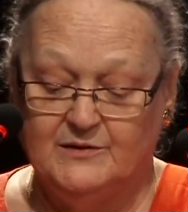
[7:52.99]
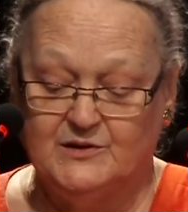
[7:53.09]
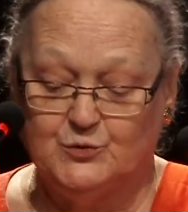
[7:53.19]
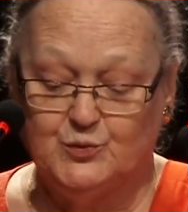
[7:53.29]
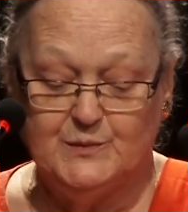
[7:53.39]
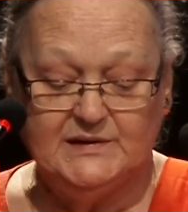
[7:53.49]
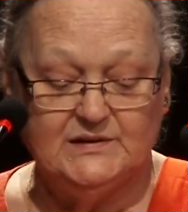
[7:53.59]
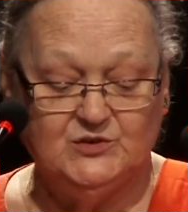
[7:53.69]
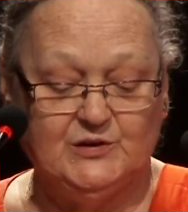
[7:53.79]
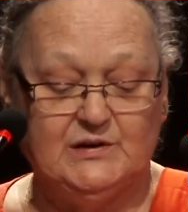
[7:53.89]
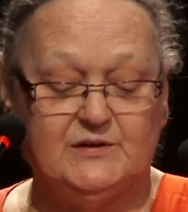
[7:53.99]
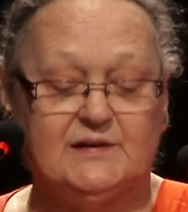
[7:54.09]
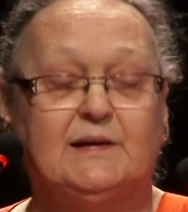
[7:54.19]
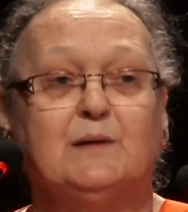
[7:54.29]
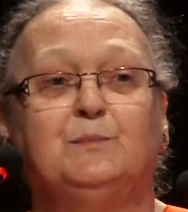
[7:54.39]
that women and
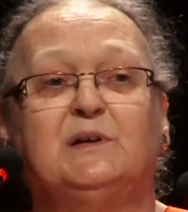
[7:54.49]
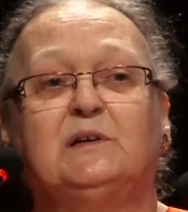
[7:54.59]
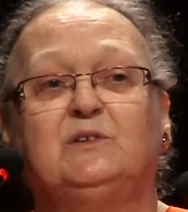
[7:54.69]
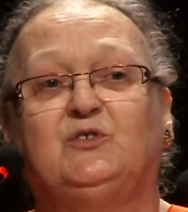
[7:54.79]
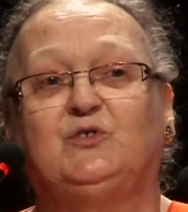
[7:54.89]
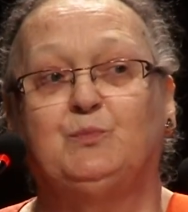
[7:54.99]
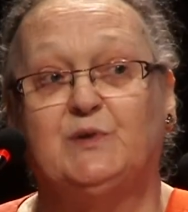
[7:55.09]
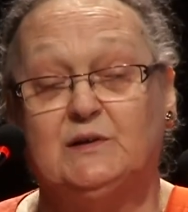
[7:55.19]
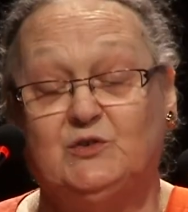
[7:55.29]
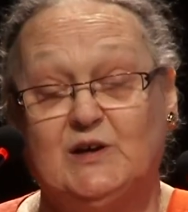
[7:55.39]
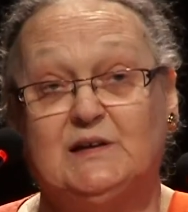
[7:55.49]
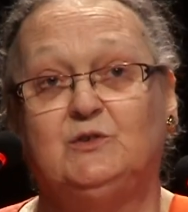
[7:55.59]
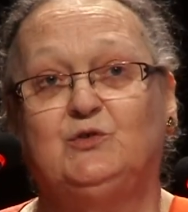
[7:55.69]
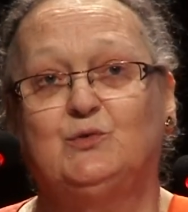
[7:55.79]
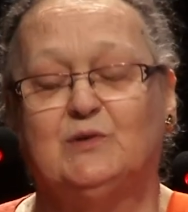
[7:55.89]
children can bring
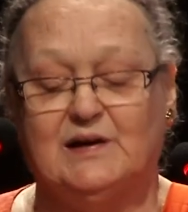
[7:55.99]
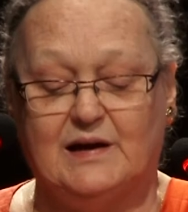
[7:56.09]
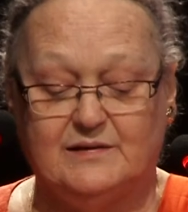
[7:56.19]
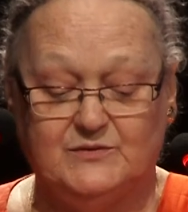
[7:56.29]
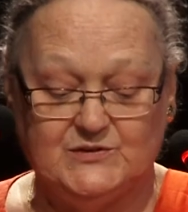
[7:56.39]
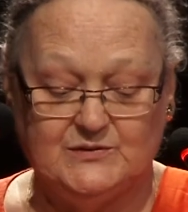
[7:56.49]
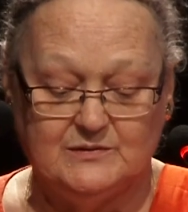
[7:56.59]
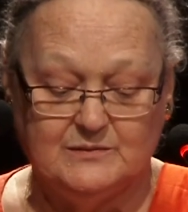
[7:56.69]
change to their lives.